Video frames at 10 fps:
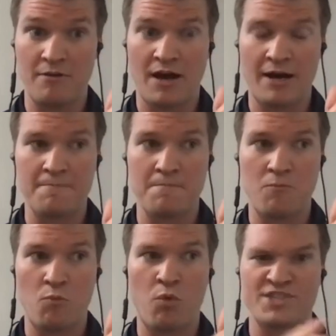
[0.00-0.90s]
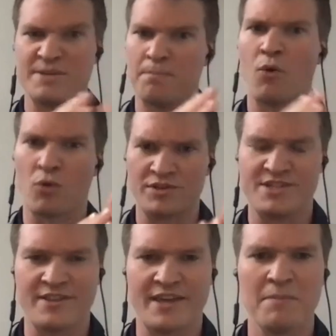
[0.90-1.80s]
um, what's important
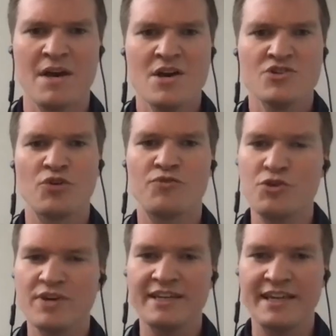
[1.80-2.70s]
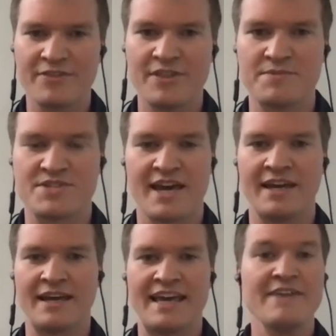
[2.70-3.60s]
to them. So if you can get them
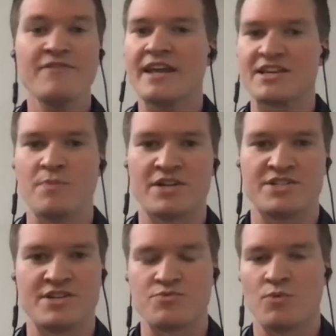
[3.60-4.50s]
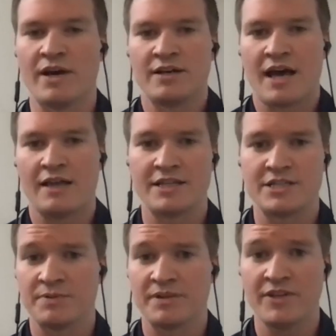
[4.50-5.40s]
saying even as much as, well, I like
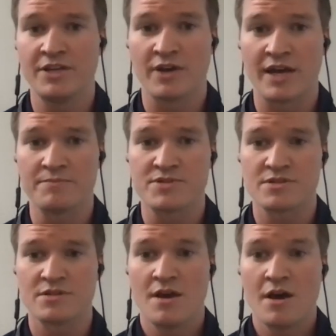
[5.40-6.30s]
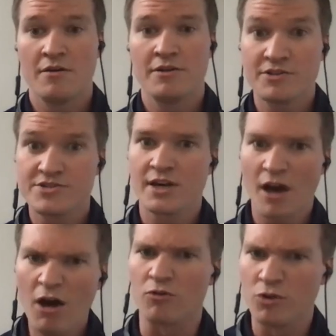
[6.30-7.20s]
to play video games, you can say,
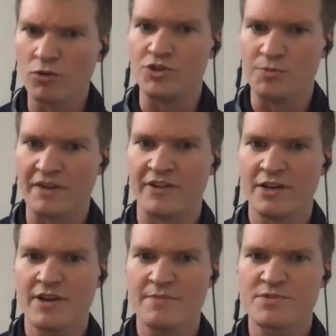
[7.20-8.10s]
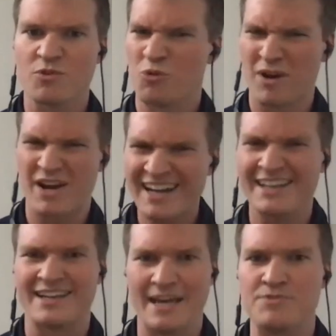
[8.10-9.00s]
oh, cool, you play video games? Well, what kind
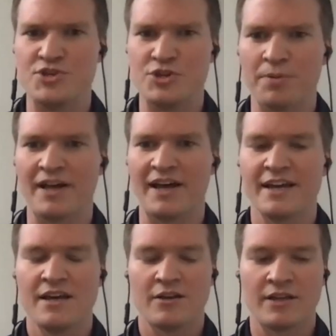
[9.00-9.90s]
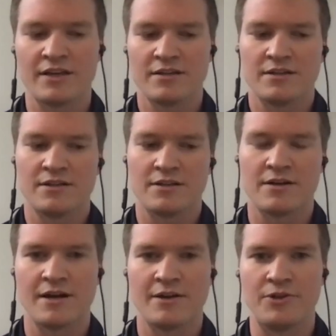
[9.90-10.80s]
of games do you play? They're like, uh,
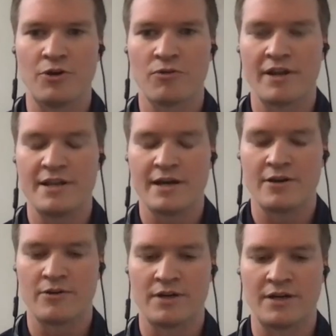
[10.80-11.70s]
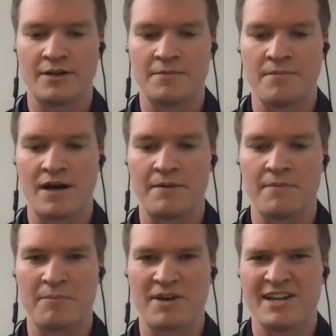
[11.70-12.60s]
I don't know, right now um, I'm,
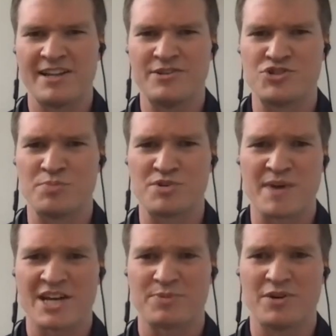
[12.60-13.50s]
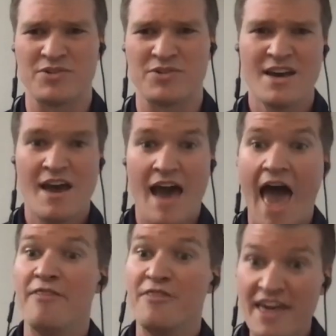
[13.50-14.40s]
I'm kind of into Super Smash Bros.
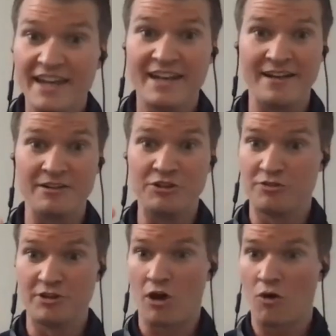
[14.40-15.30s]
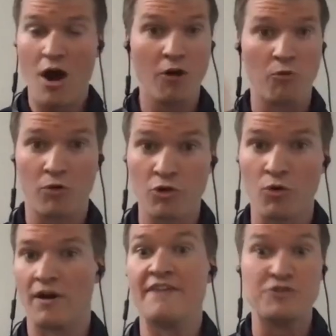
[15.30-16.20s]
And then you can go, oh, well,
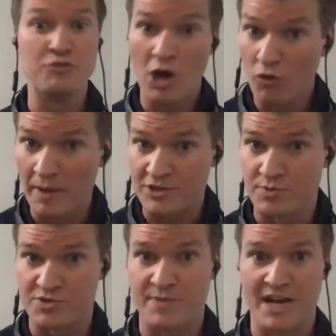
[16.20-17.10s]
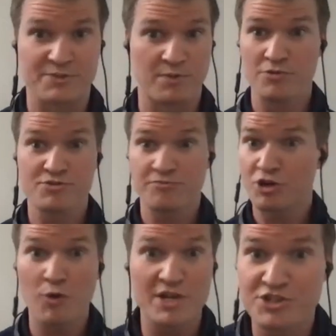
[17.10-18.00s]
cool. If you know about Super Smash Bros.,
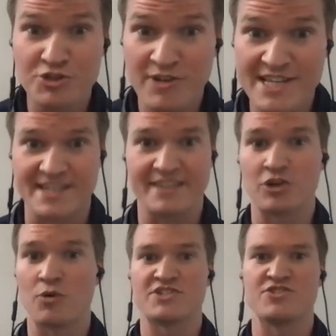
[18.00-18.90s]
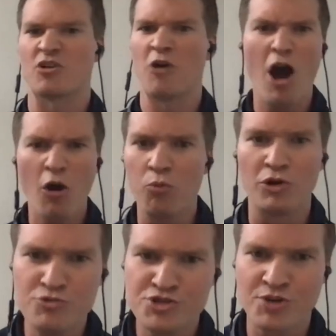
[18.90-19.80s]
the questions are easy. The questions are, oh,
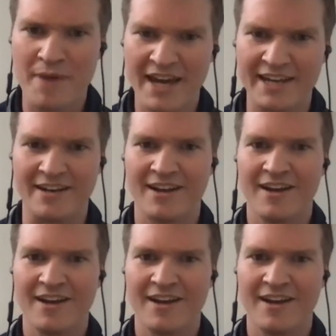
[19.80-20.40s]
well, who's your main?